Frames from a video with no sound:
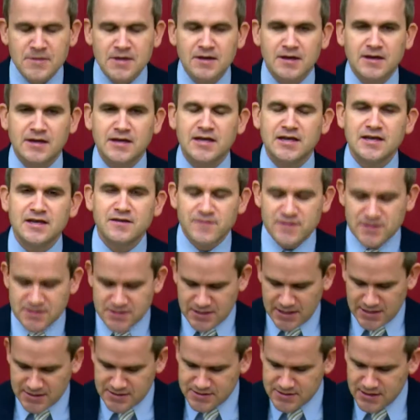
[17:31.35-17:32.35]
And he even
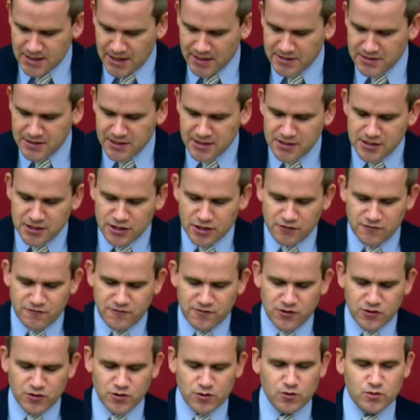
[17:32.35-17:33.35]
says that if
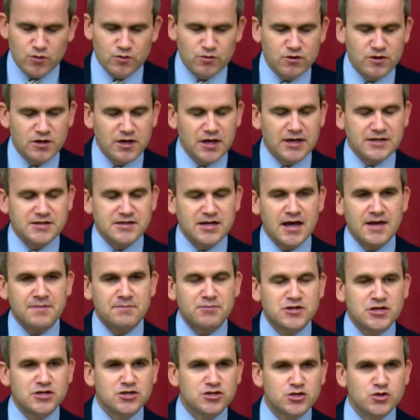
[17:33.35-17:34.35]
you
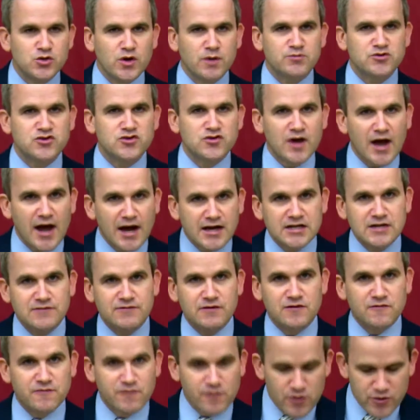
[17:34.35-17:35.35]
attempt to abstract
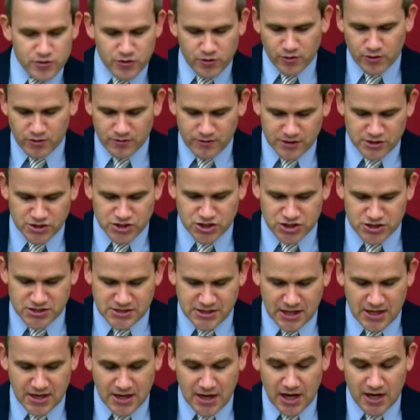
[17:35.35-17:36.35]
even further, let's just
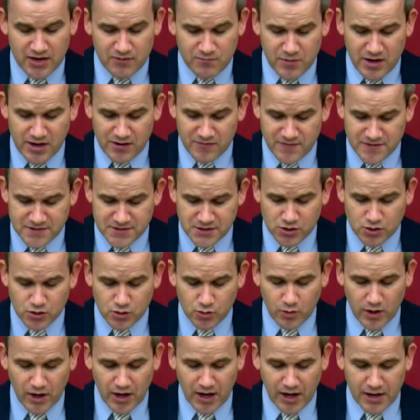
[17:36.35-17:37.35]
say in a kind of metaphysical
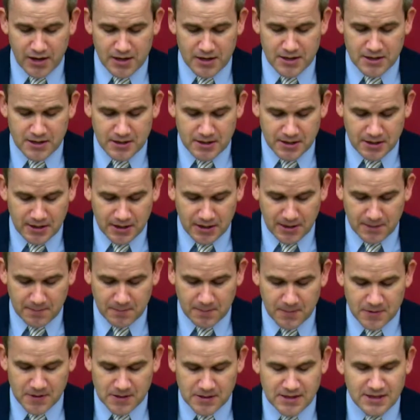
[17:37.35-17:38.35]
way,
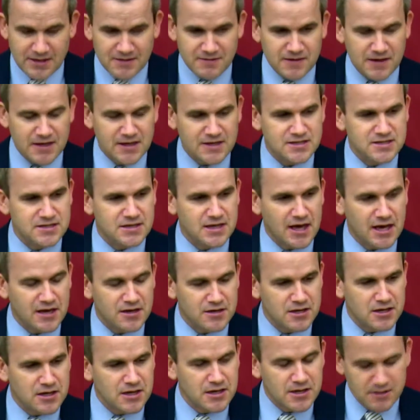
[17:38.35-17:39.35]
he thinks
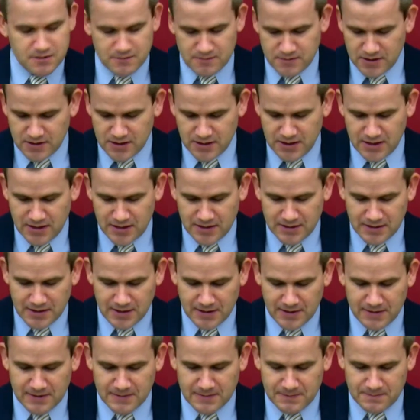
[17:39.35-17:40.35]
that
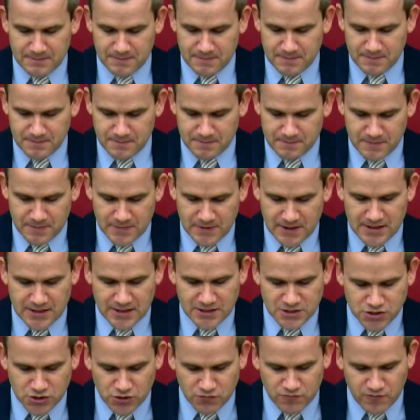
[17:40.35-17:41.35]
that
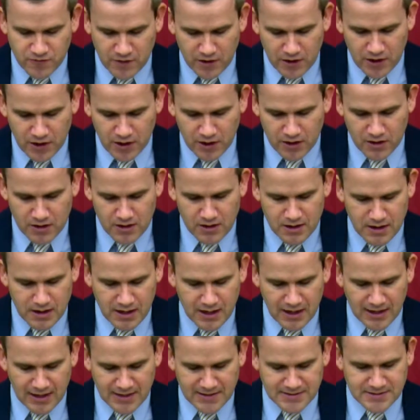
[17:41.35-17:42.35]
insofar
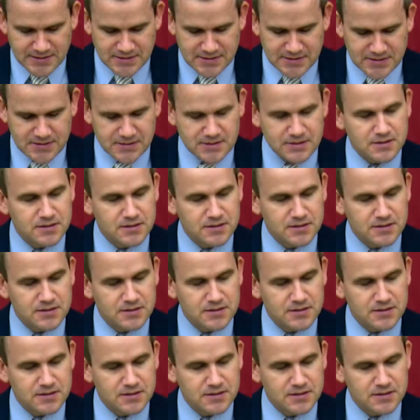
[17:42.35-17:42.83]
as,